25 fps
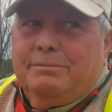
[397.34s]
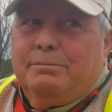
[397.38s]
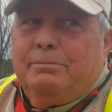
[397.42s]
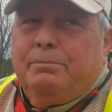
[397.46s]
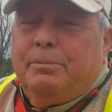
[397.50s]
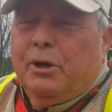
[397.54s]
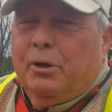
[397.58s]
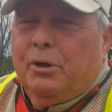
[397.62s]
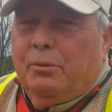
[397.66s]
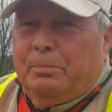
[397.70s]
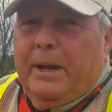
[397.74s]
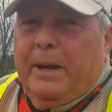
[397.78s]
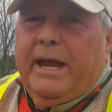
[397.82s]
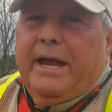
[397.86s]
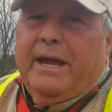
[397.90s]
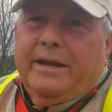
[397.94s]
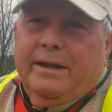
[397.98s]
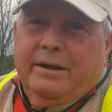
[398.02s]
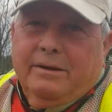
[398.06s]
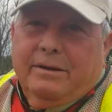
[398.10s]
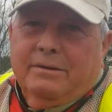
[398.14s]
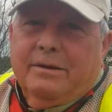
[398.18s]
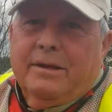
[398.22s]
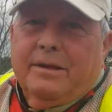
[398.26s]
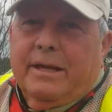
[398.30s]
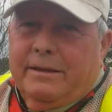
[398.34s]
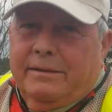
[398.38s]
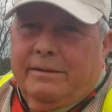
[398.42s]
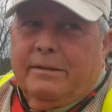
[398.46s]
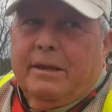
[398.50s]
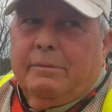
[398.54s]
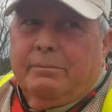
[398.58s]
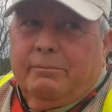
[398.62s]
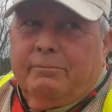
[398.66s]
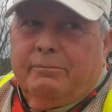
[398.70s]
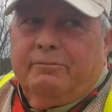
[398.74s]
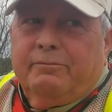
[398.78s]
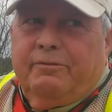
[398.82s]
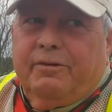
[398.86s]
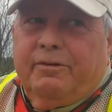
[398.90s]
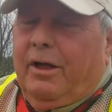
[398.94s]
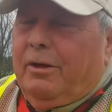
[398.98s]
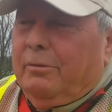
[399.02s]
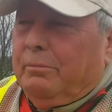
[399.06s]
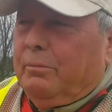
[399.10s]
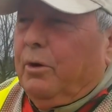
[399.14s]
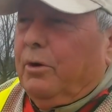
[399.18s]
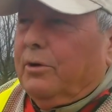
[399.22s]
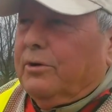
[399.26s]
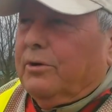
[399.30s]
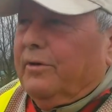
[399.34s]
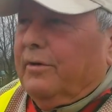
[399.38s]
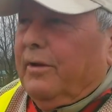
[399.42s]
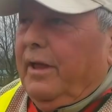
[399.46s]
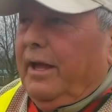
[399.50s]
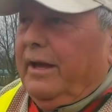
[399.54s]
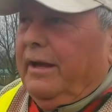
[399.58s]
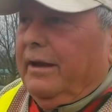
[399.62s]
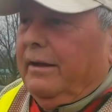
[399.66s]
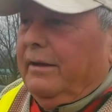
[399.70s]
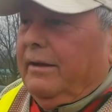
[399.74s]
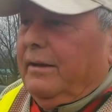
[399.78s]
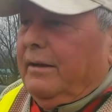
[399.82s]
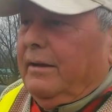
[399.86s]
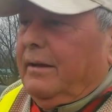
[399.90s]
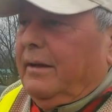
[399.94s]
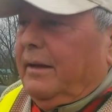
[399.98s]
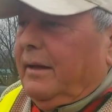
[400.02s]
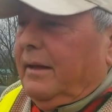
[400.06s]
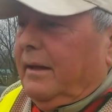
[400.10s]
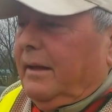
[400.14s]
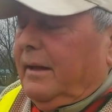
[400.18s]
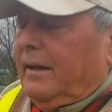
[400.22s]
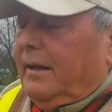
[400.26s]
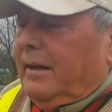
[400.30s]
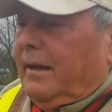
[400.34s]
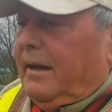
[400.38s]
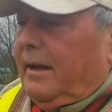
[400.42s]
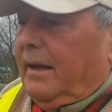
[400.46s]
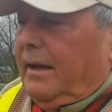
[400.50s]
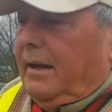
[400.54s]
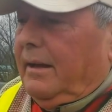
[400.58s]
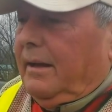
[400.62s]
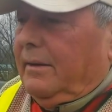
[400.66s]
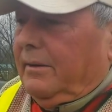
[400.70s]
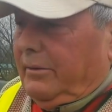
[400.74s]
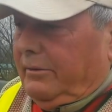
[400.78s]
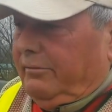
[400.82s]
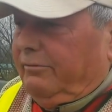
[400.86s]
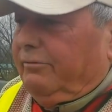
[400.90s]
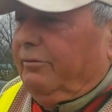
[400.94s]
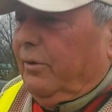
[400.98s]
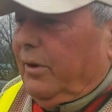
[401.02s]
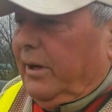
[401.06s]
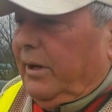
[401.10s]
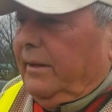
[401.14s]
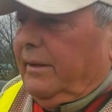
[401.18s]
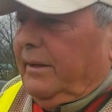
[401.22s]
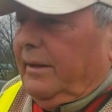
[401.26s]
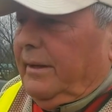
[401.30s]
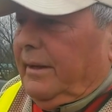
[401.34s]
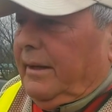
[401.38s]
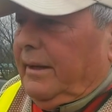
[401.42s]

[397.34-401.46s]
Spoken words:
Bill Payne that fell and broke his leg or foot,